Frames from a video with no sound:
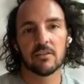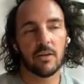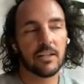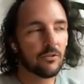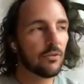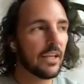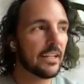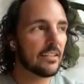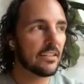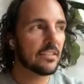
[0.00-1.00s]
So I do
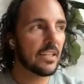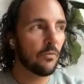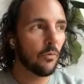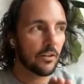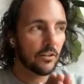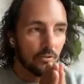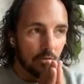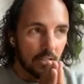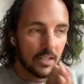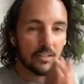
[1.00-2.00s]
like to say 1 or
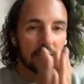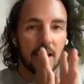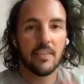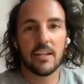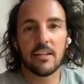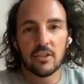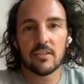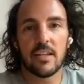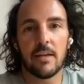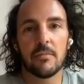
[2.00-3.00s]
2 things and then
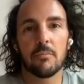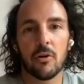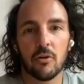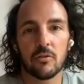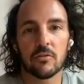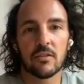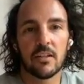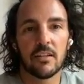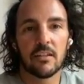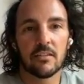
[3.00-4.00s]
just name the pose,
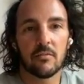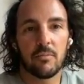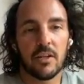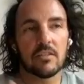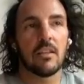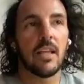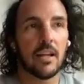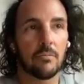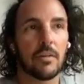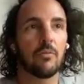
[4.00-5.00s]
because a
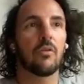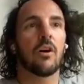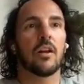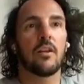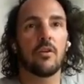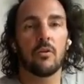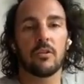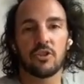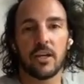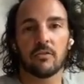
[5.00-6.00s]
lot of people are going to know
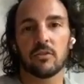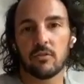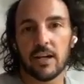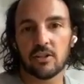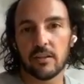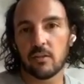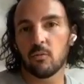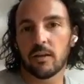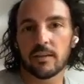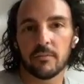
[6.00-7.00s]
the general direction that
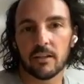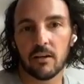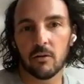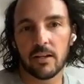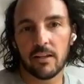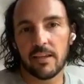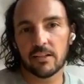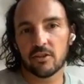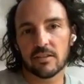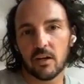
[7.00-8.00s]
you want them to go in. And
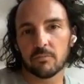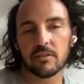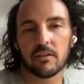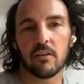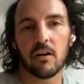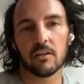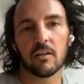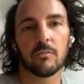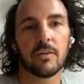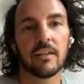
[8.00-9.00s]
that just helps it along a
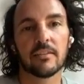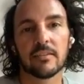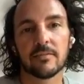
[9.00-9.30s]
little bit.